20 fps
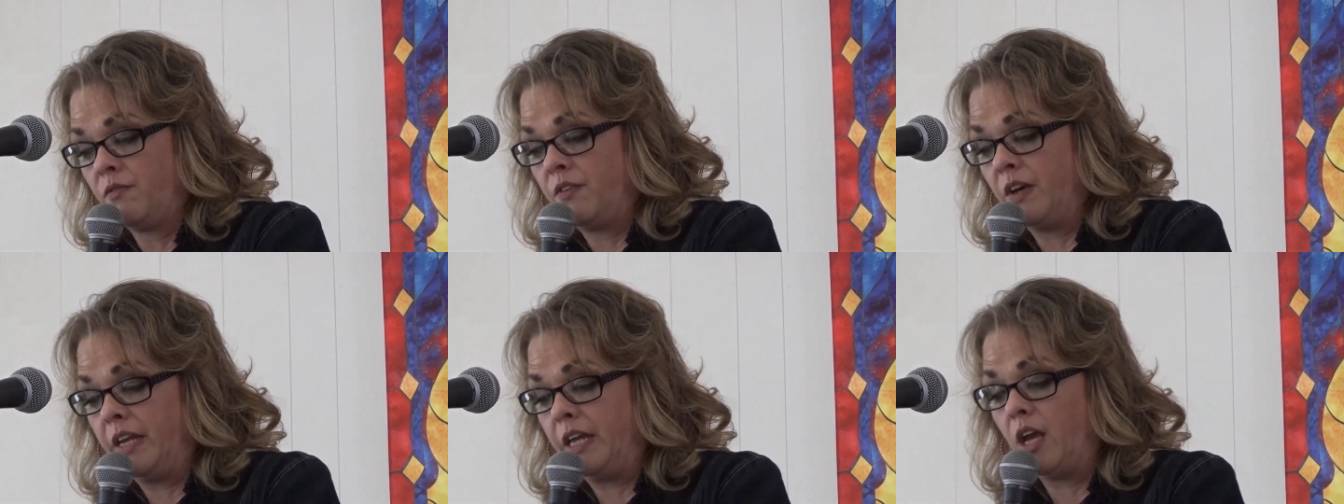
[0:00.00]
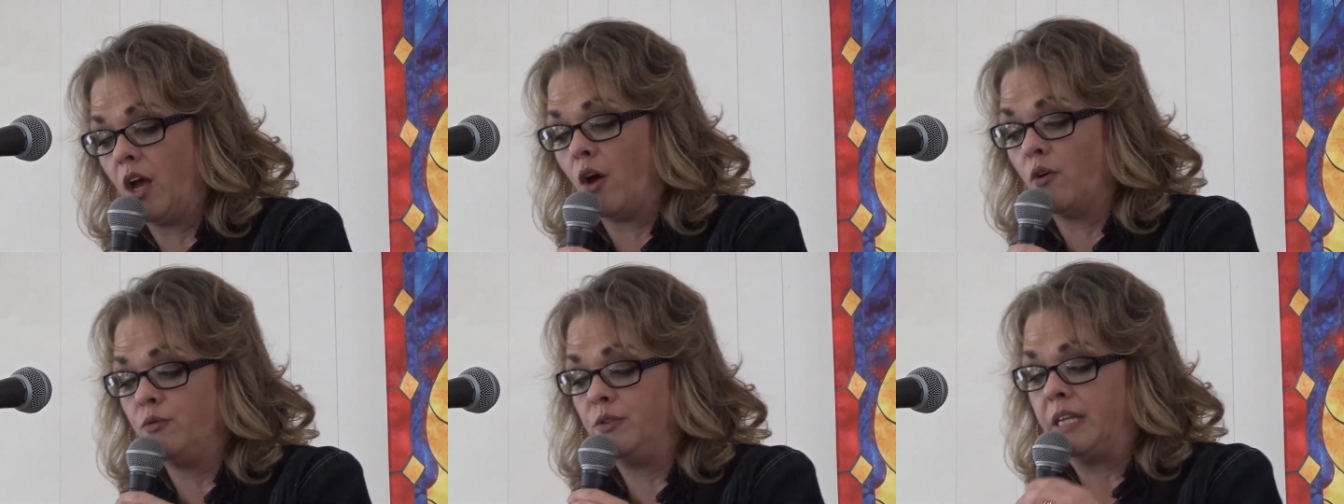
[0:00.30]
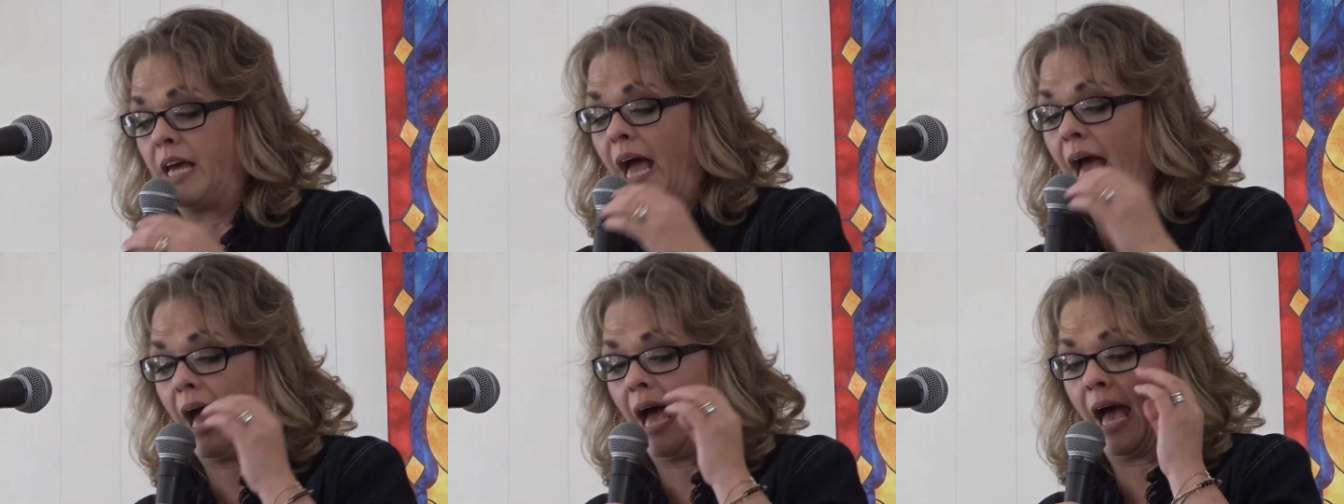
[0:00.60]
videoed
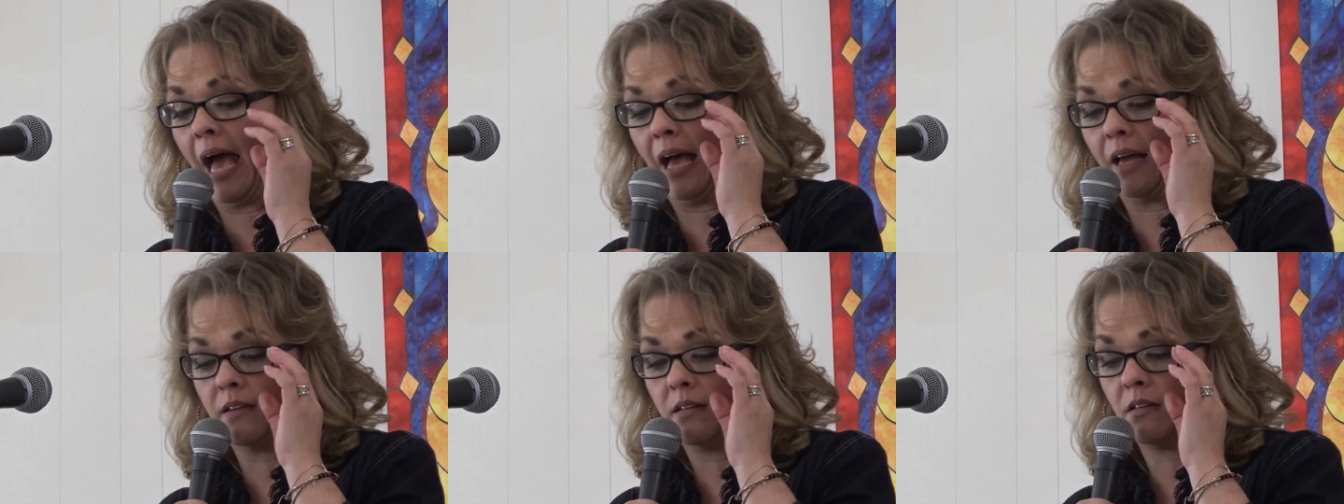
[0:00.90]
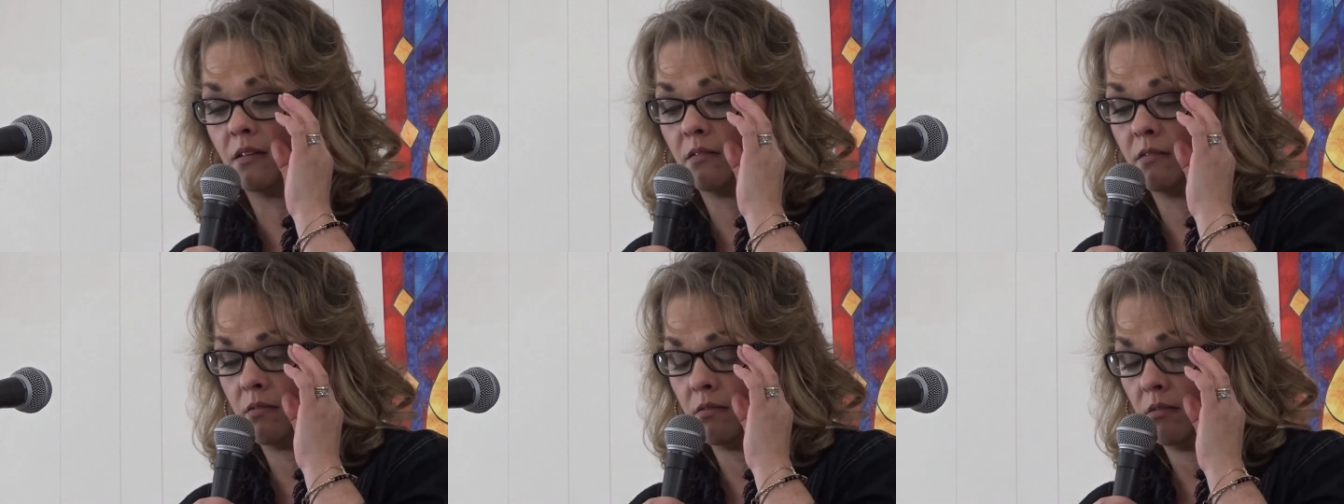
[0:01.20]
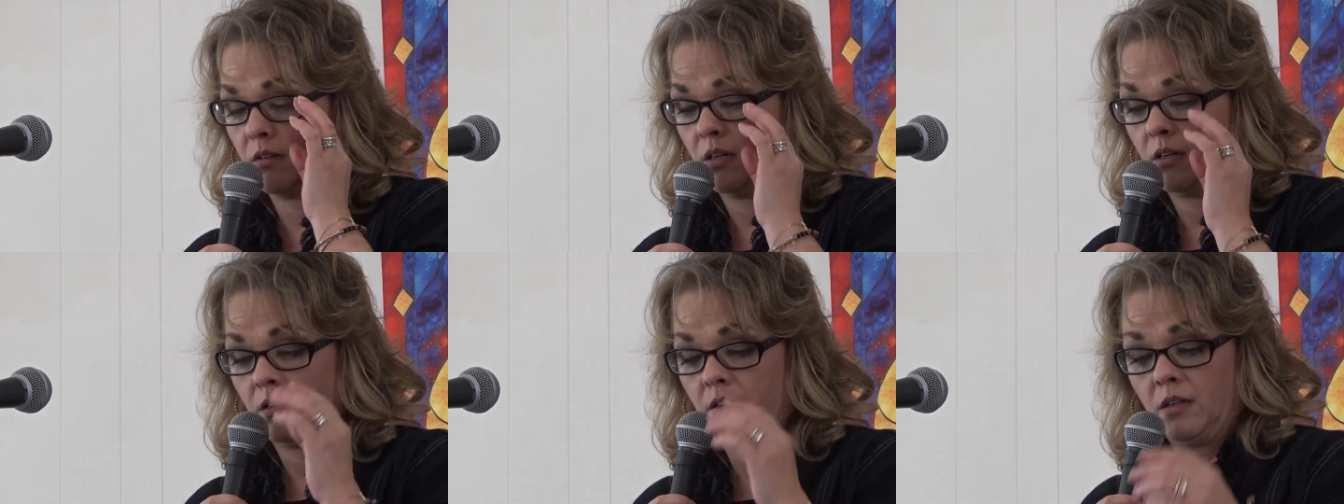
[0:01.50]
dad,
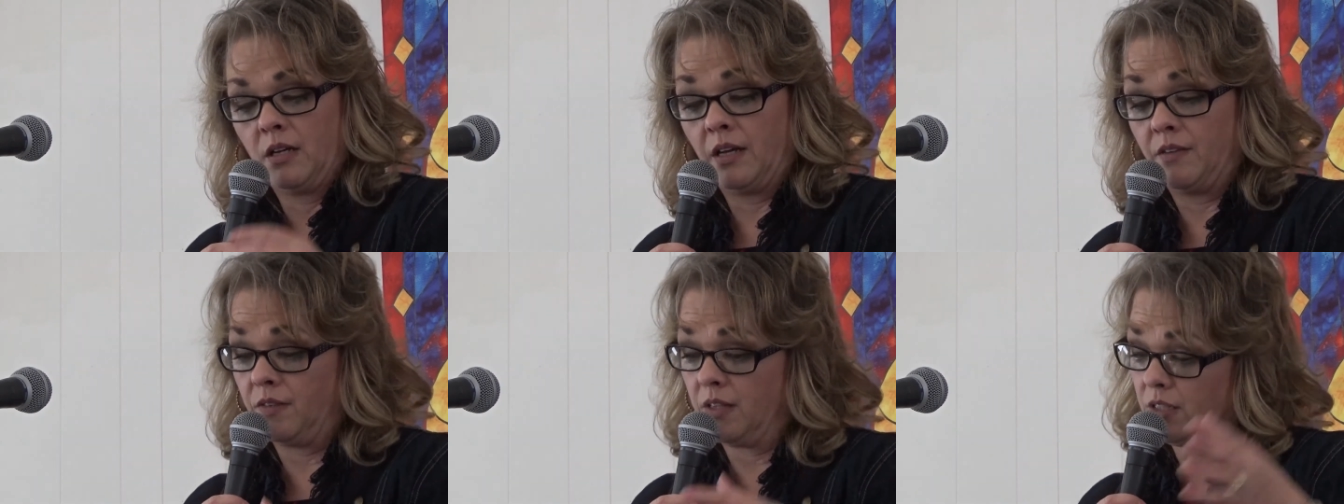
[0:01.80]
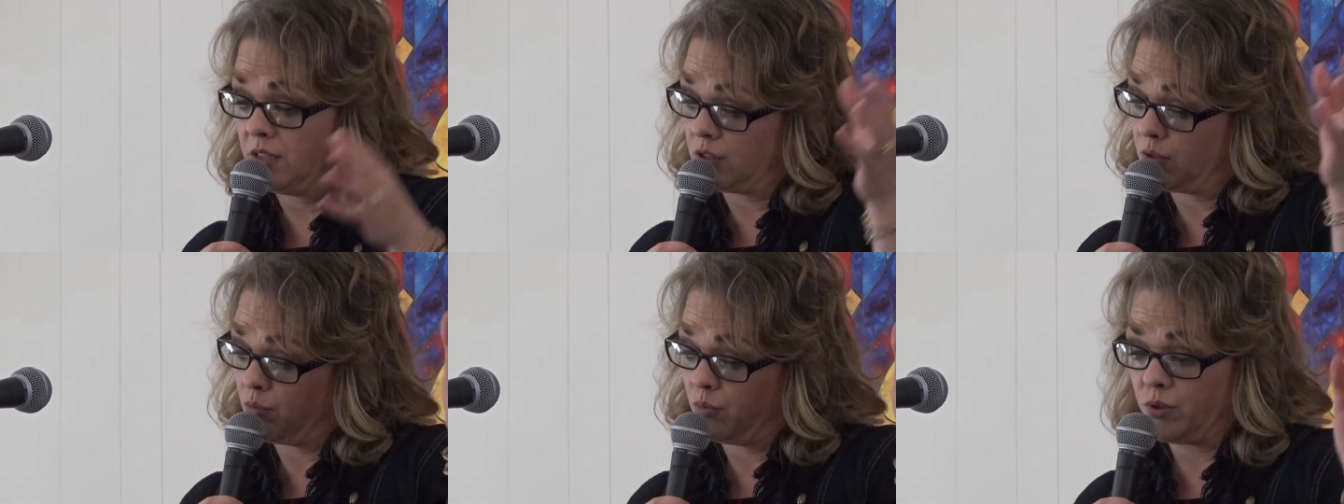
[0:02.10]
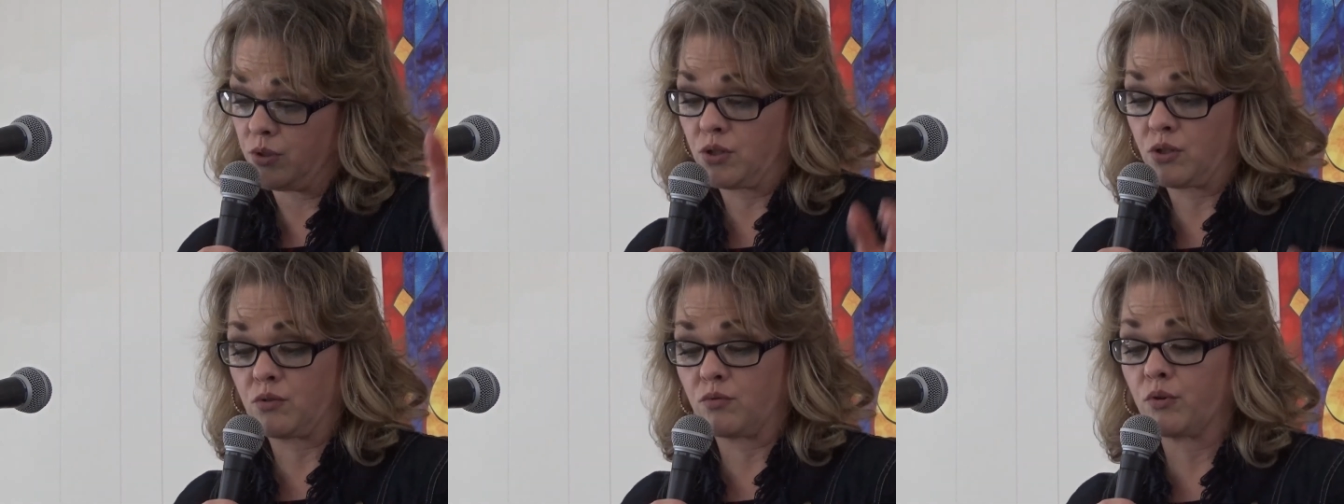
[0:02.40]
and this
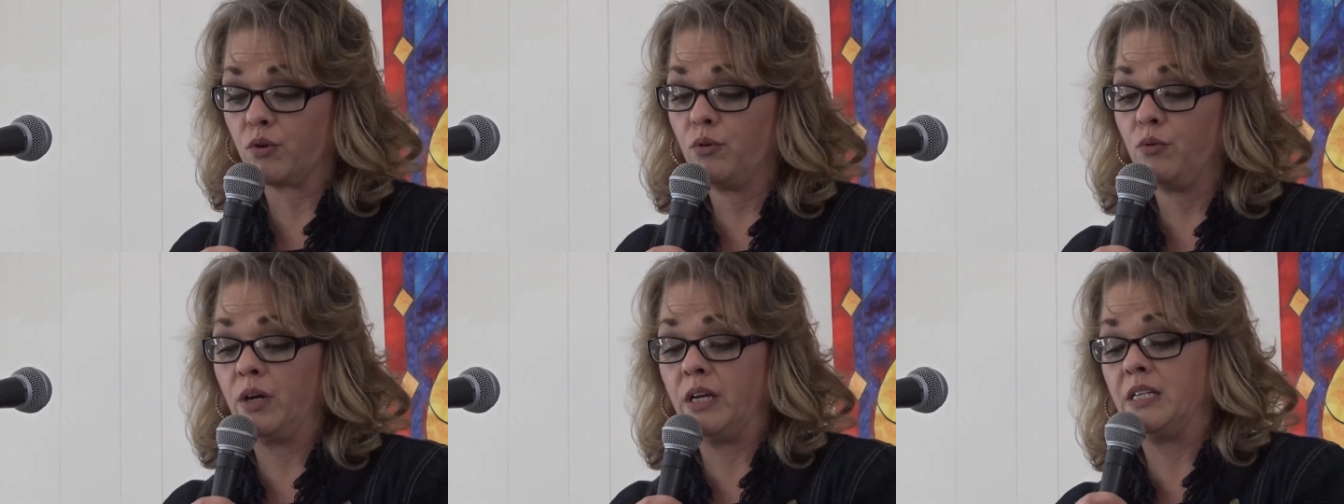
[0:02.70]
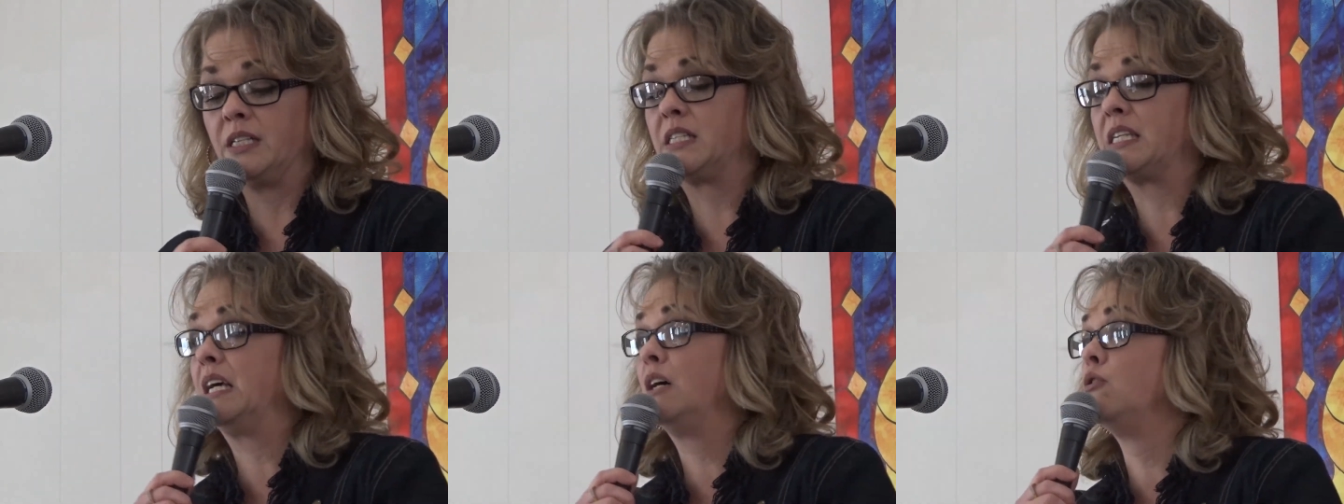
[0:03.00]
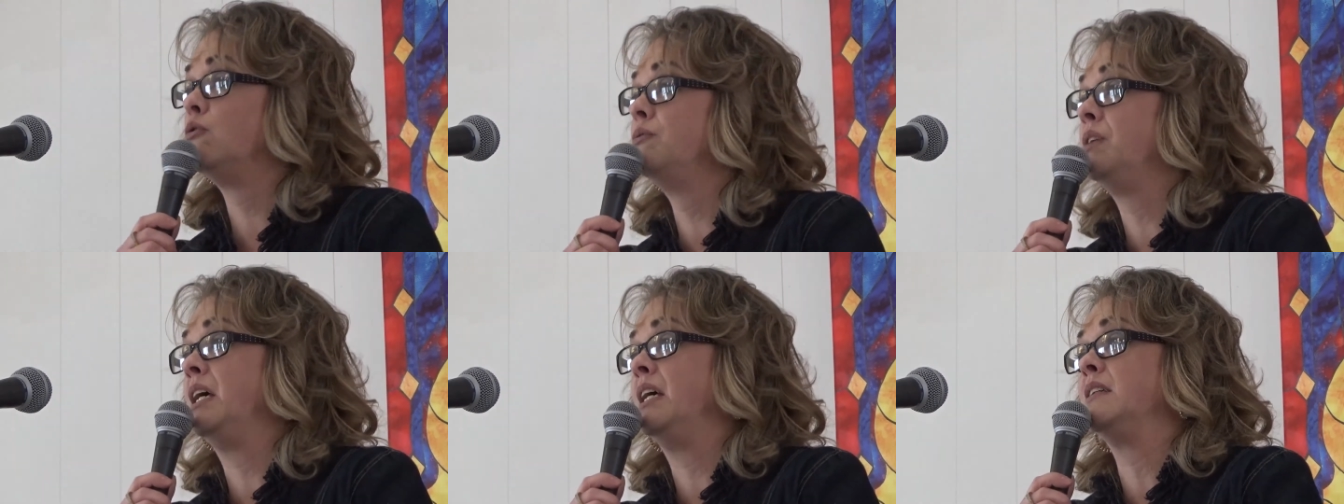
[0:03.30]
was through his
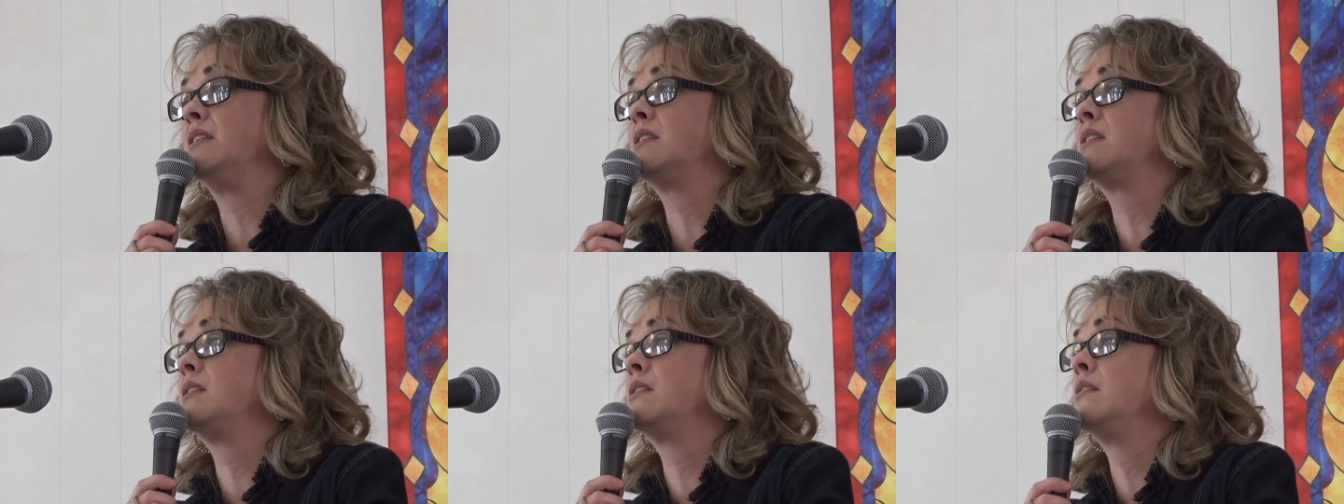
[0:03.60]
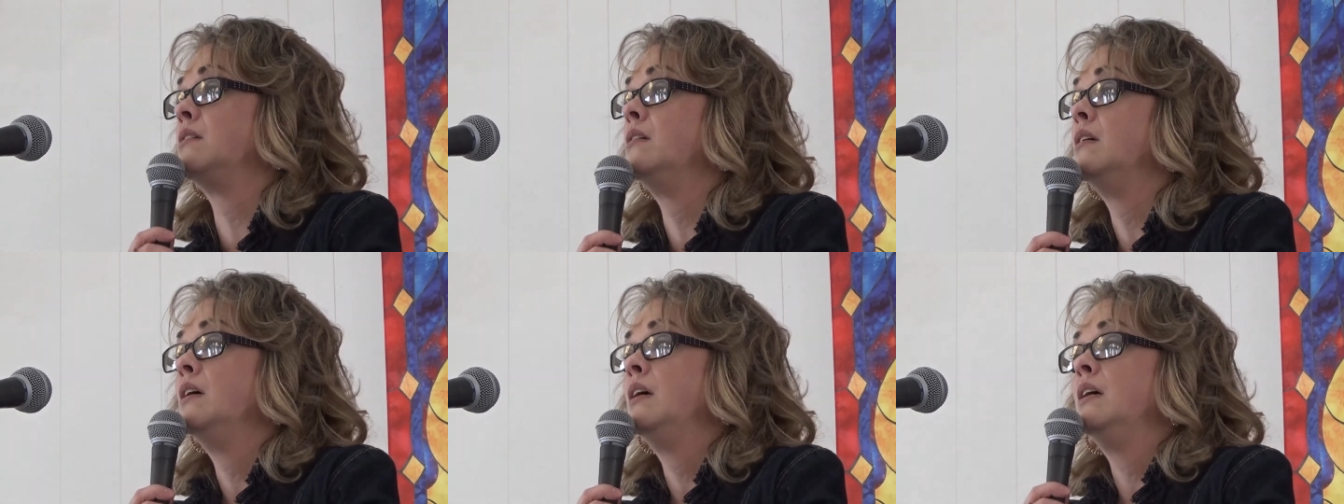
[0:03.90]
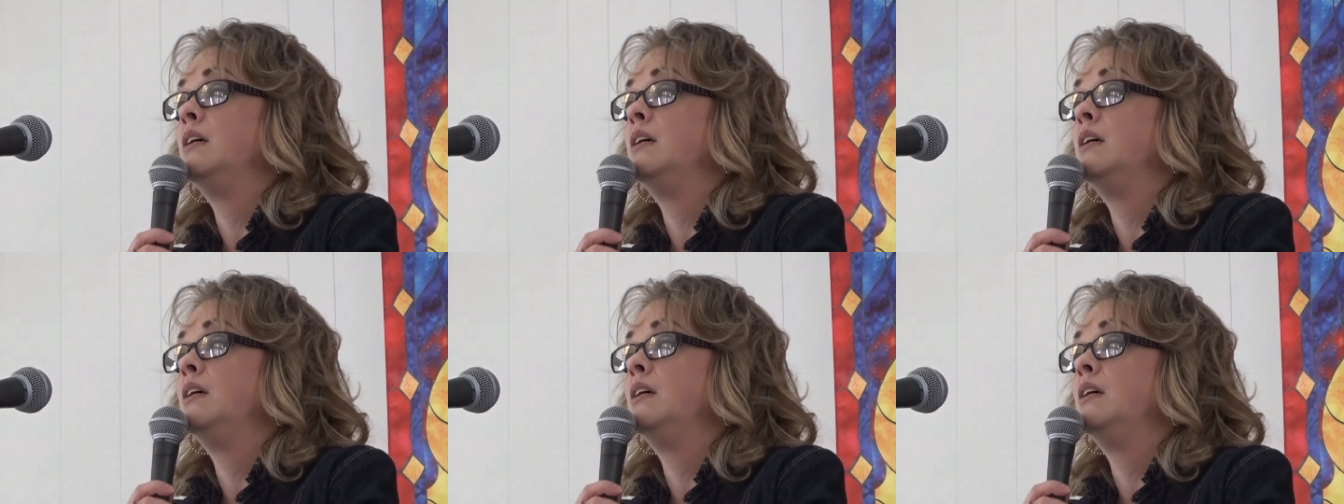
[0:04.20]
illness.